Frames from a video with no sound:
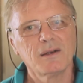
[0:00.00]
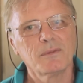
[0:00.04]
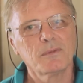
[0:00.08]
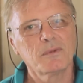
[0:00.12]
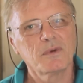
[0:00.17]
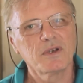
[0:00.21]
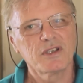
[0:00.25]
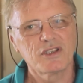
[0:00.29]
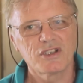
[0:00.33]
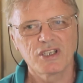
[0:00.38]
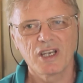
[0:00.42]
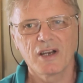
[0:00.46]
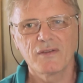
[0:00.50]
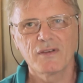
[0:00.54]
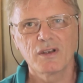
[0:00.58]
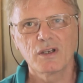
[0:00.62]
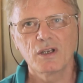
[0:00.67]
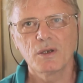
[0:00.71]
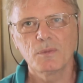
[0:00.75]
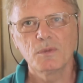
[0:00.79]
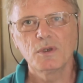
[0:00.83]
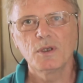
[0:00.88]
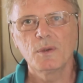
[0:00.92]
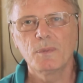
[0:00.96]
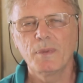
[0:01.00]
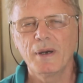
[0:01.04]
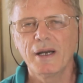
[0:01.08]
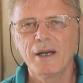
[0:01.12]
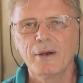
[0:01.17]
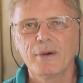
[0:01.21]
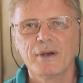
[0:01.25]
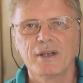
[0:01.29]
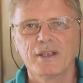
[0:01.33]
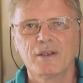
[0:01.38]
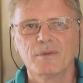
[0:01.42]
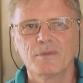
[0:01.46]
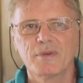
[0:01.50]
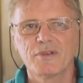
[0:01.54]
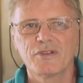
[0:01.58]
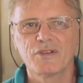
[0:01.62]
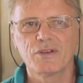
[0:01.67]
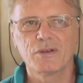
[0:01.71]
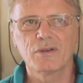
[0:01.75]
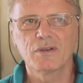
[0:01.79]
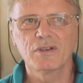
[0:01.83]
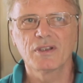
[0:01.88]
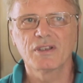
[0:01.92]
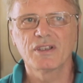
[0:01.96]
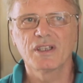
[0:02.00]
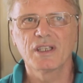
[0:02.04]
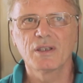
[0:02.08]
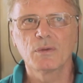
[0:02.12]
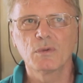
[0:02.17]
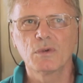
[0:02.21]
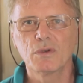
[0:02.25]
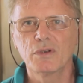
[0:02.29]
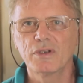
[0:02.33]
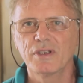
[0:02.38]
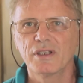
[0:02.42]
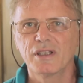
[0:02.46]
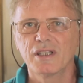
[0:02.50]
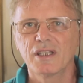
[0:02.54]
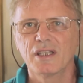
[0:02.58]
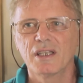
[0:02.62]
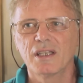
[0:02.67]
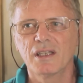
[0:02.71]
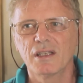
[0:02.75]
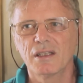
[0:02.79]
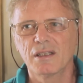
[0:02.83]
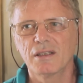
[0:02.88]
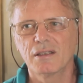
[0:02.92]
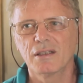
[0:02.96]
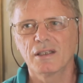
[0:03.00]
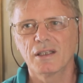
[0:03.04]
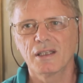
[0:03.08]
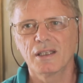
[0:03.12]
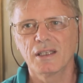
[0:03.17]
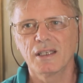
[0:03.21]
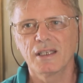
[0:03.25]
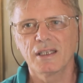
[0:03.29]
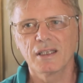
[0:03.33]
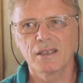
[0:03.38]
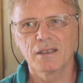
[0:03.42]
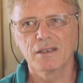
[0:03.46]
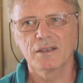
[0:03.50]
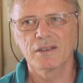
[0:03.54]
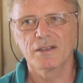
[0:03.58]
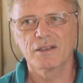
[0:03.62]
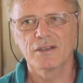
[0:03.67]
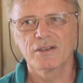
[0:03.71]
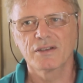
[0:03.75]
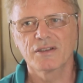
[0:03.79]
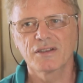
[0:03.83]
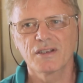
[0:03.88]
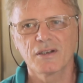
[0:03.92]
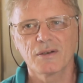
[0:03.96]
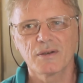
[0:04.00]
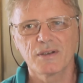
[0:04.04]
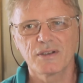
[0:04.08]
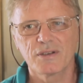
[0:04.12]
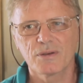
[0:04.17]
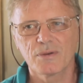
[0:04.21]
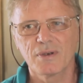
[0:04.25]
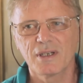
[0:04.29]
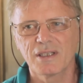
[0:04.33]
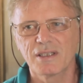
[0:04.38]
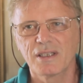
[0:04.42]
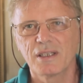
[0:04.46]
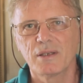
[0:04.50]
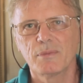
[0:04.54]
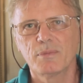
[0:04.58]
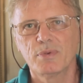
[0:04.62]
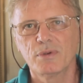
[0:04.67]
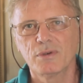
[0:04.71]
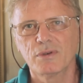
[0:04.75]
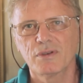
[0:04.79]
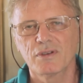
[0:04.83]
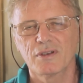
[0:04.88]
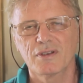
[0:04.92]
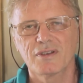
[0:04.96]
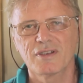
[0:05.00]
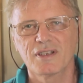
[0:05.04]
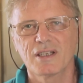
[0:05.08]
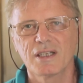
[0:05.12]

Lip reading: which have a lot more power in Brazil than they would in England. So it's quite an important